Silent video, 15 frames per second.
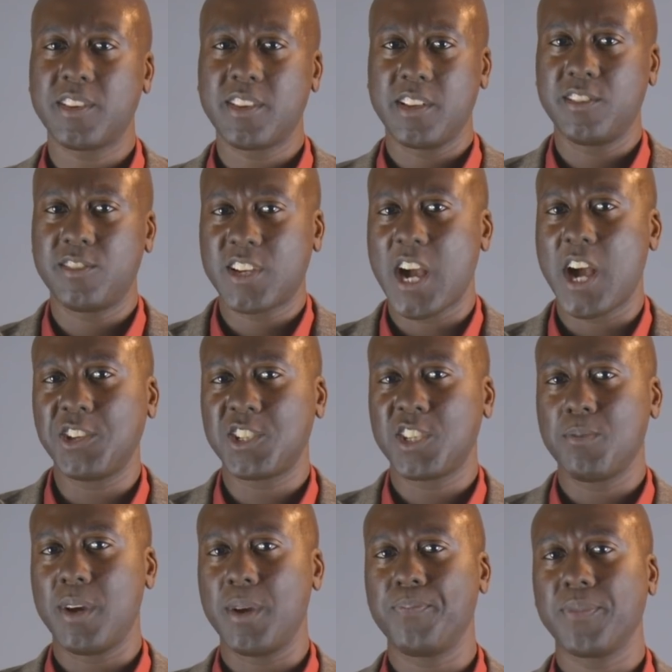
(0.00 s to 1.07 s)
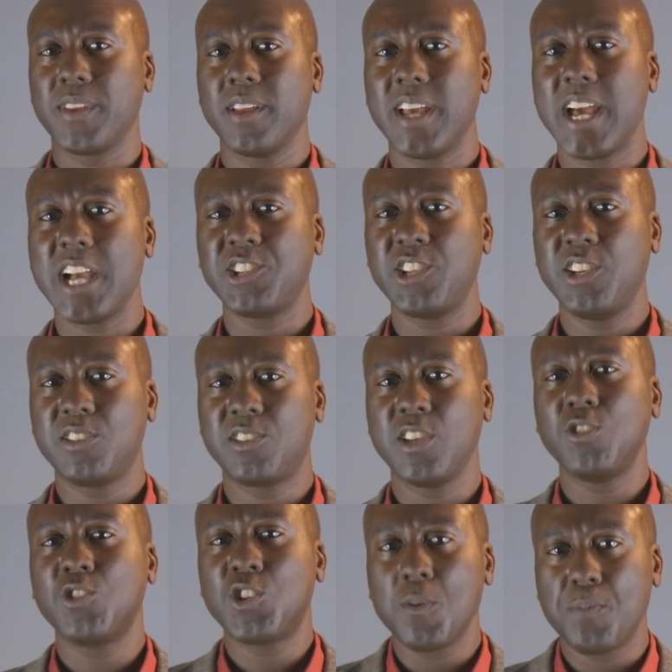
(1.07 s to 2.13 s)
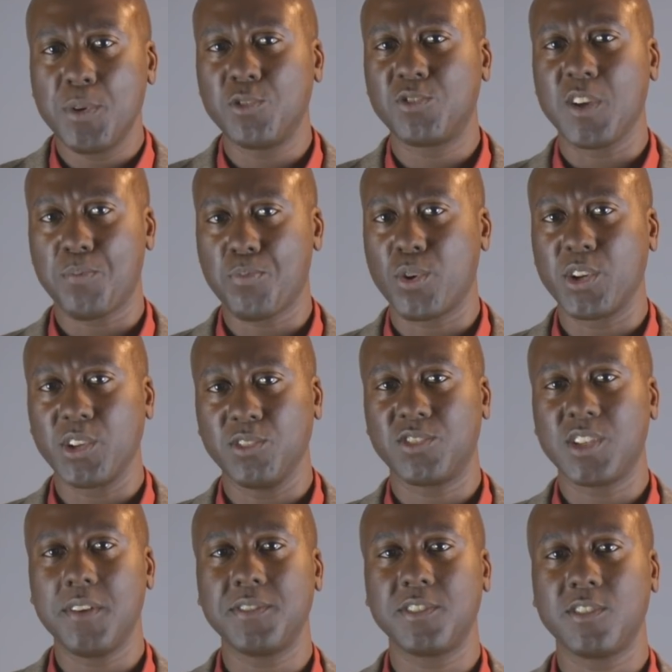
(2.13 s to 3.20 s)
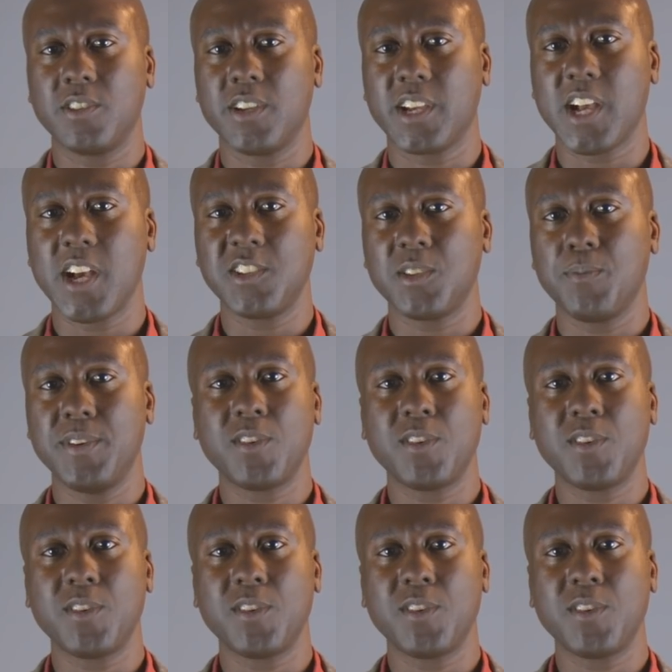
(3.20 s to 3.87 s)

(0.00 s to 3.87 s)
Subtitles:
this customer actually distributes their product and services to their customer?